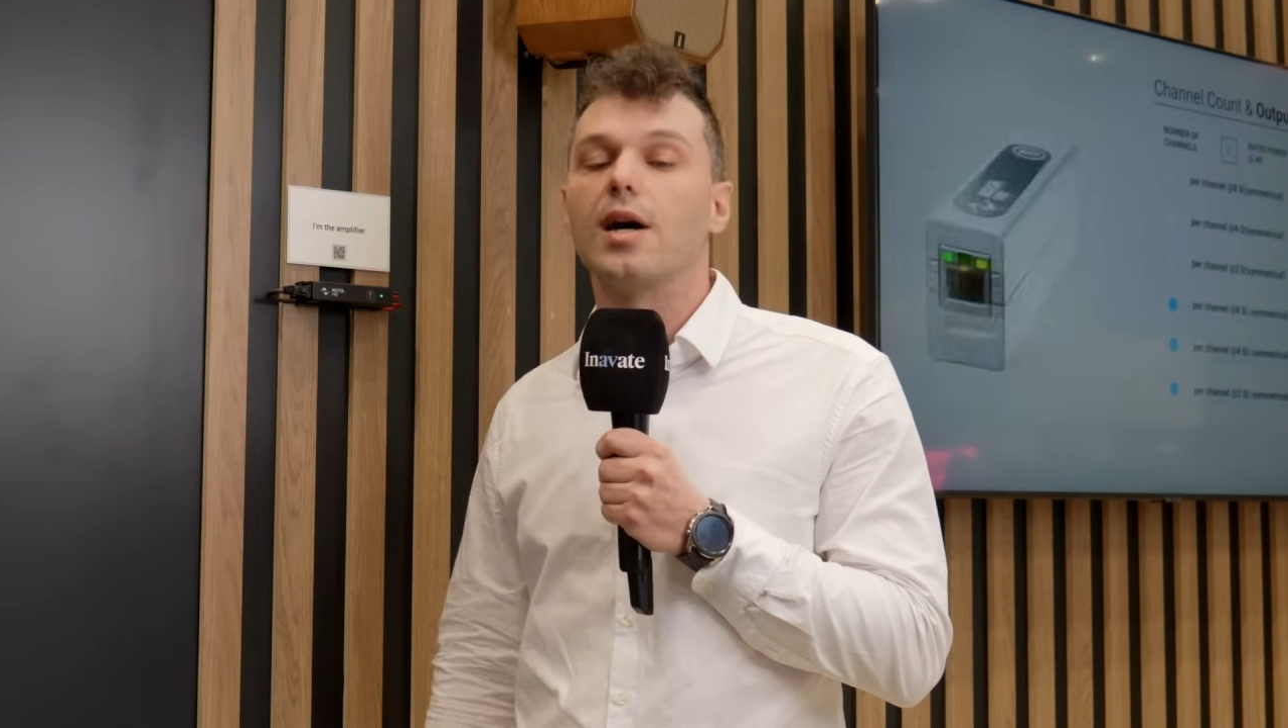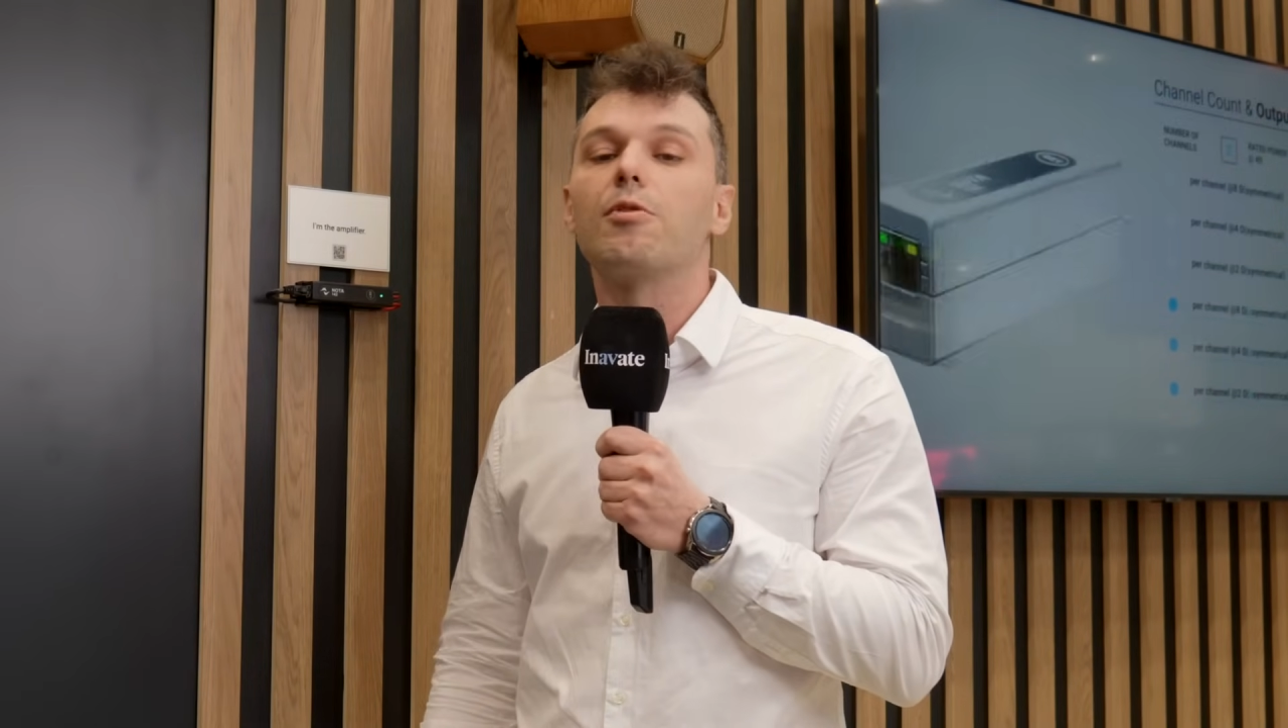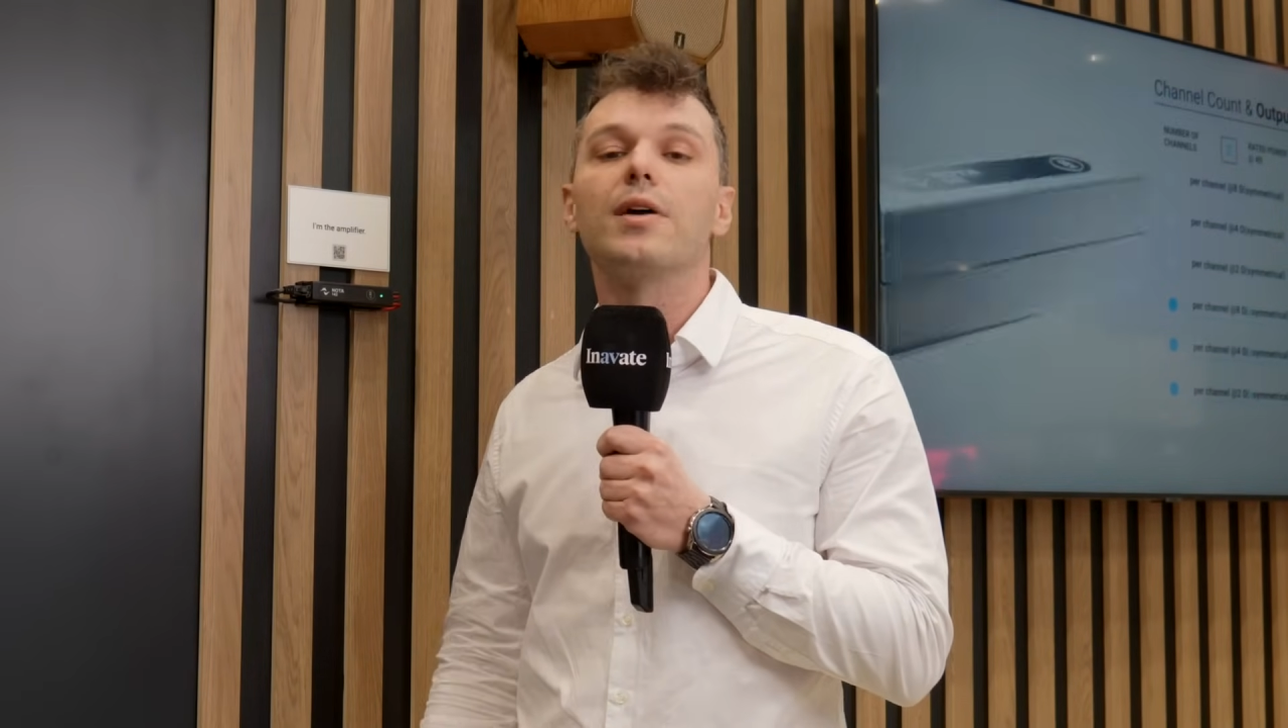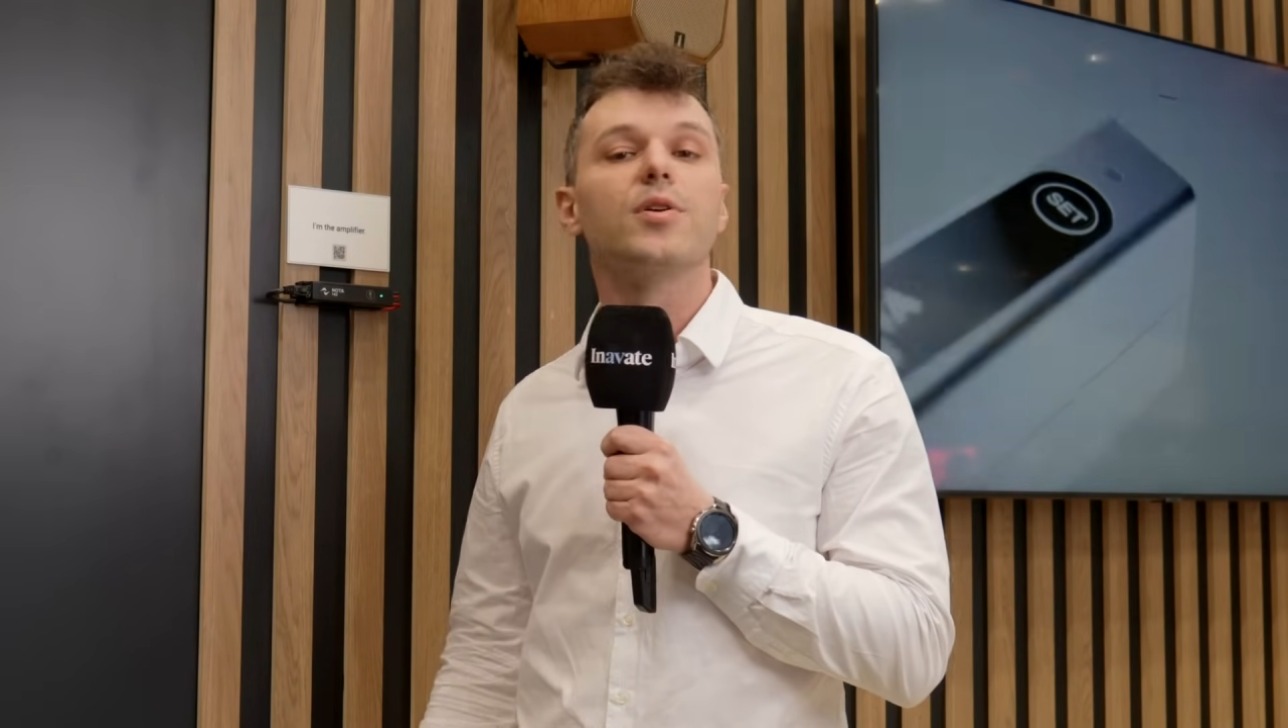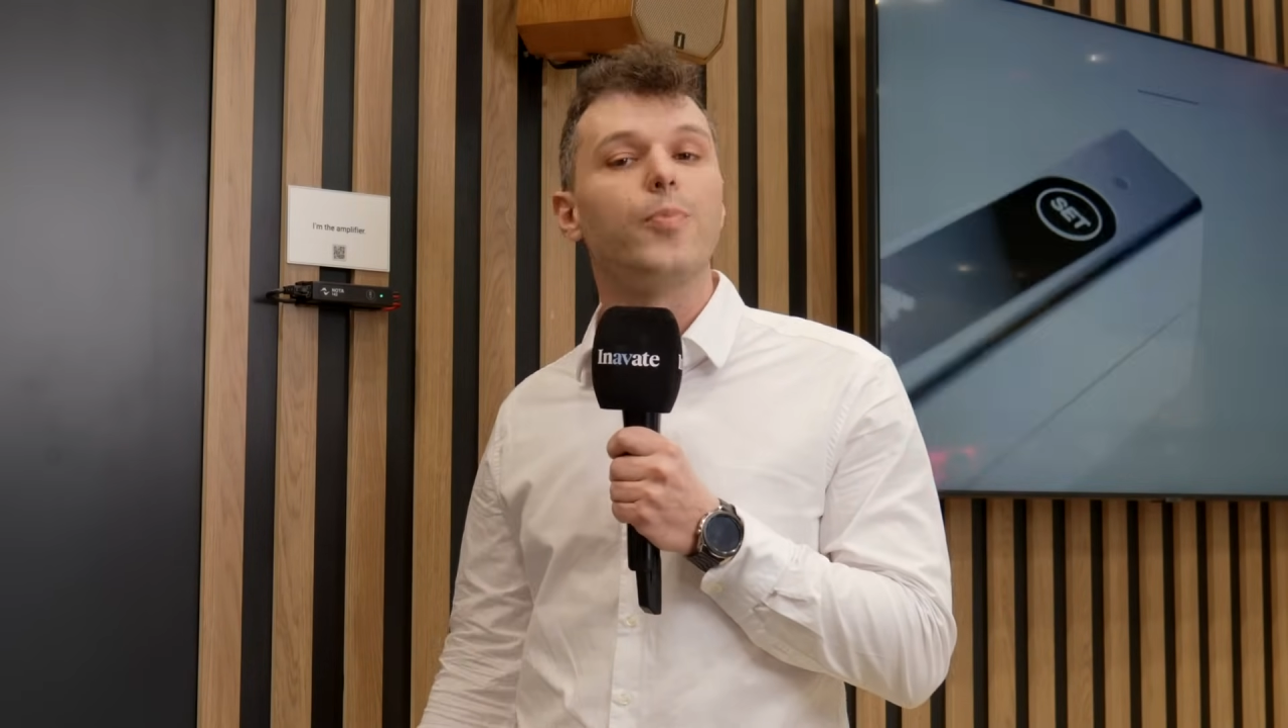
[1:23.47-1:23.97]

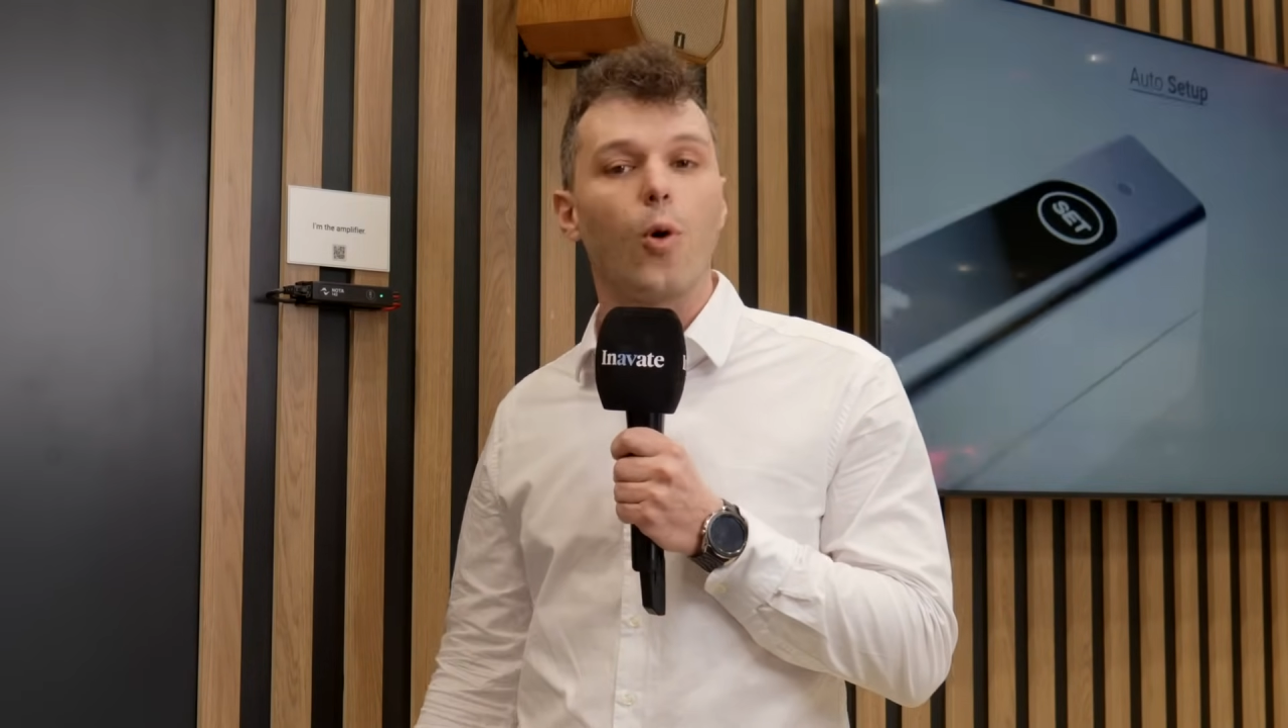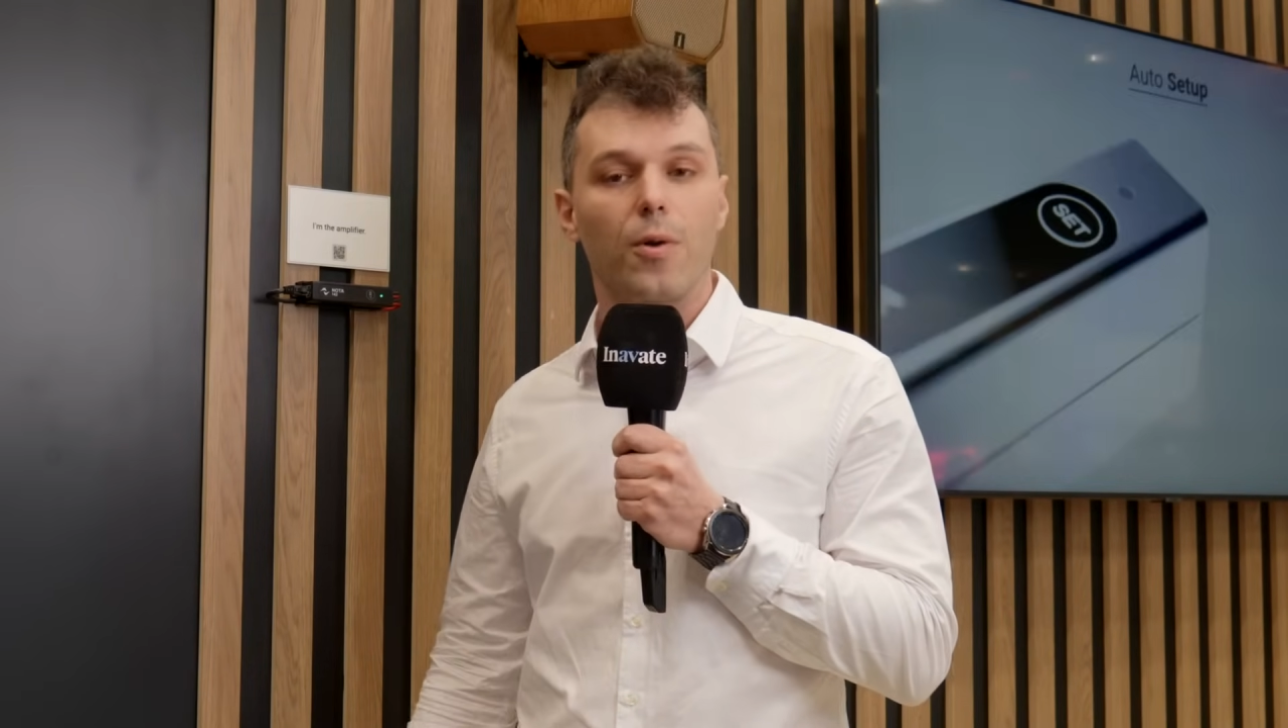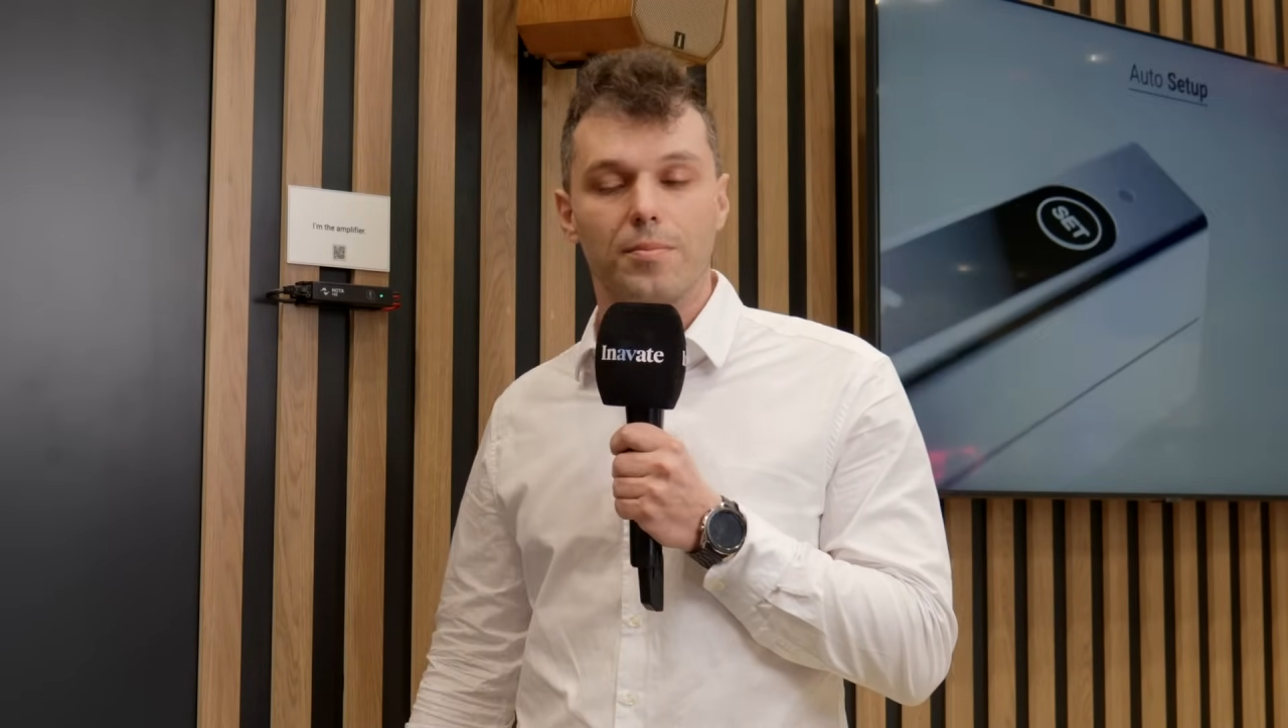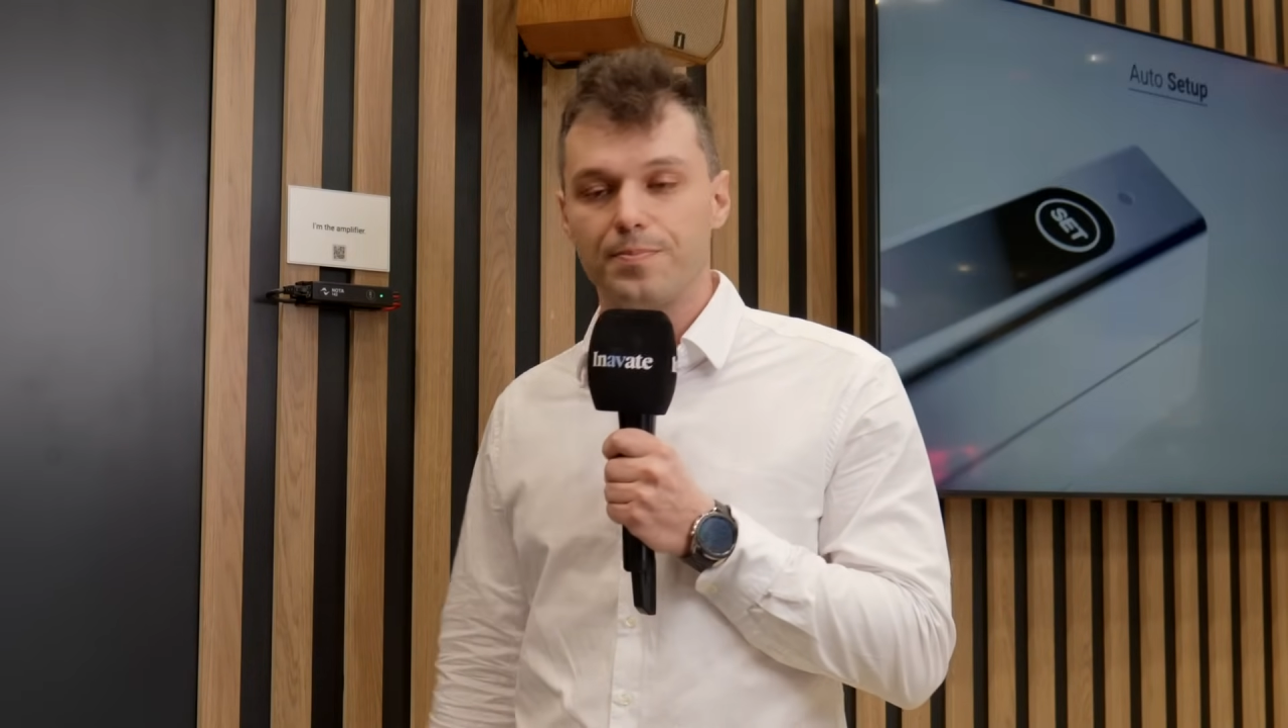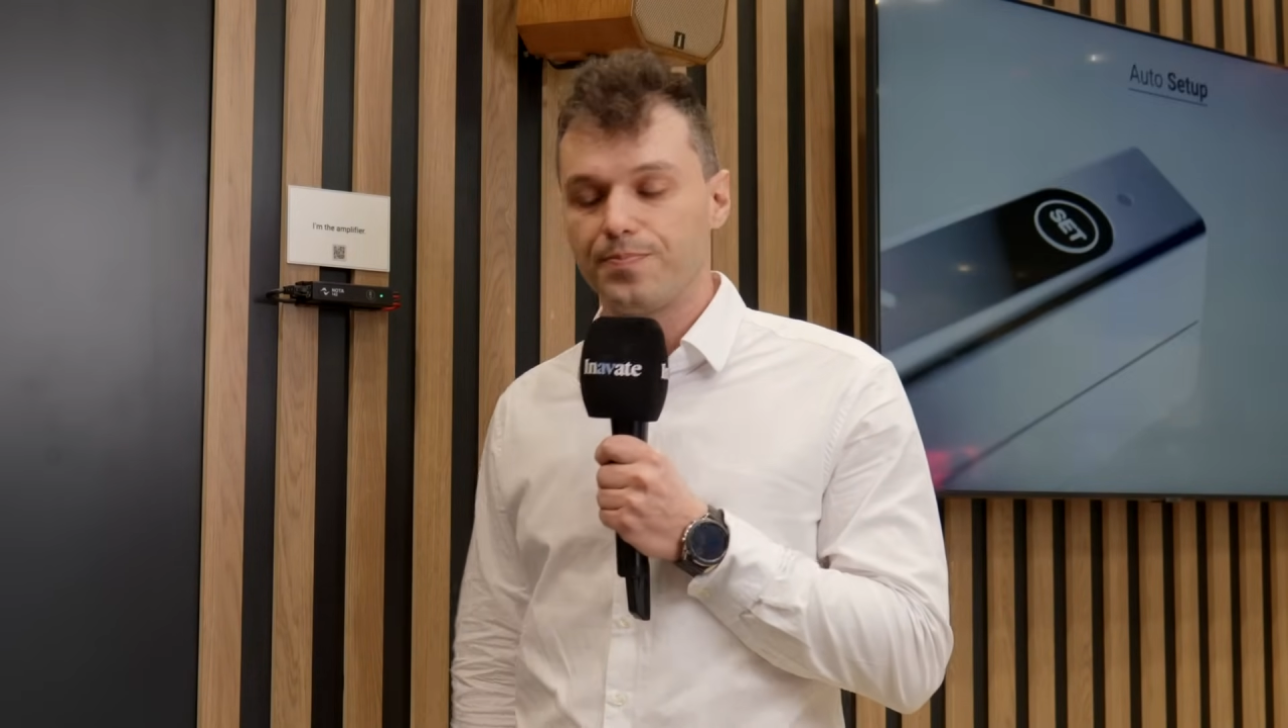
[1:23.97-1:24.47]
around the pole.